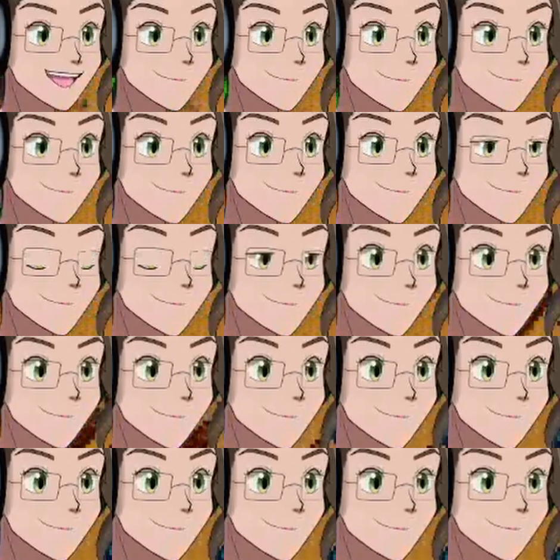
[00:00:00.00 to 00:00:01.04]

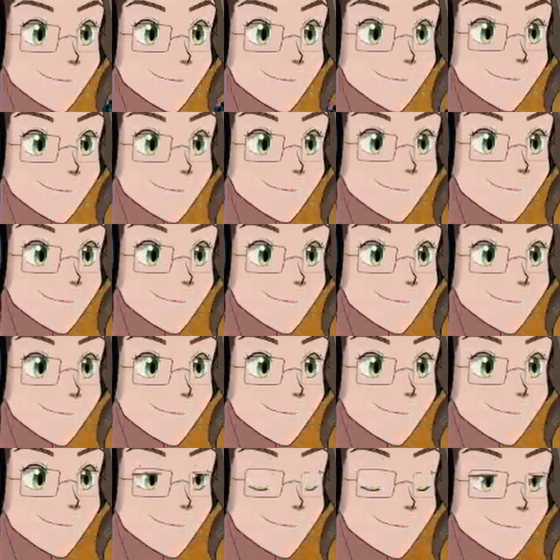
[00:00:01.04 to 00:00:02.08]

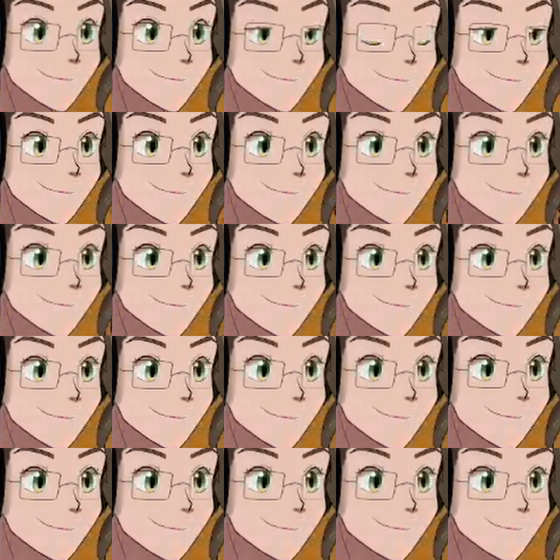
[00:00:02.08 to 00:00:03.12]

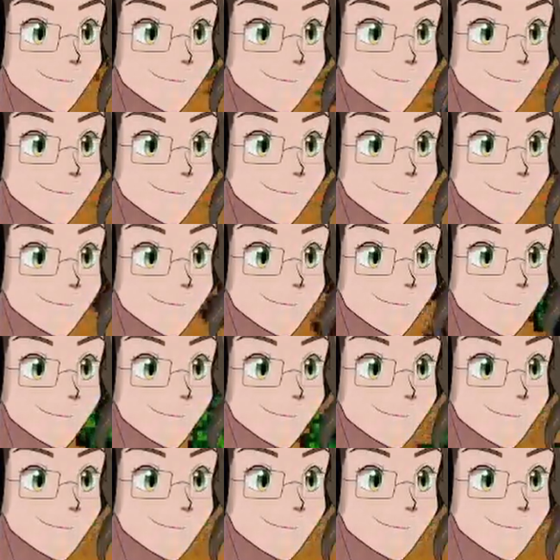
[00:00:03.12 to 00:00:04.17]

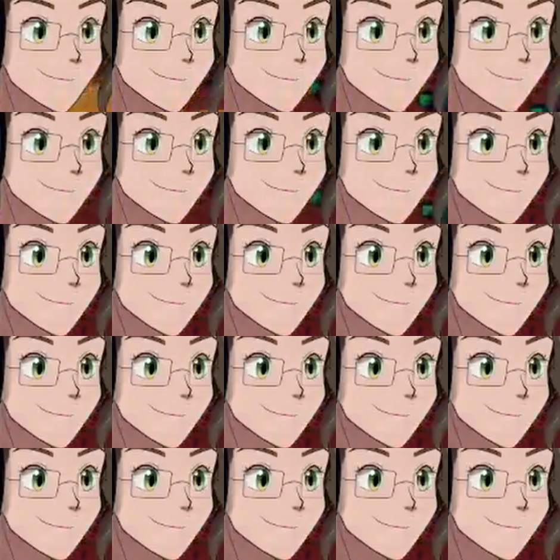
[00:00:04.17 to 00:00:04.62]
Nothing is said.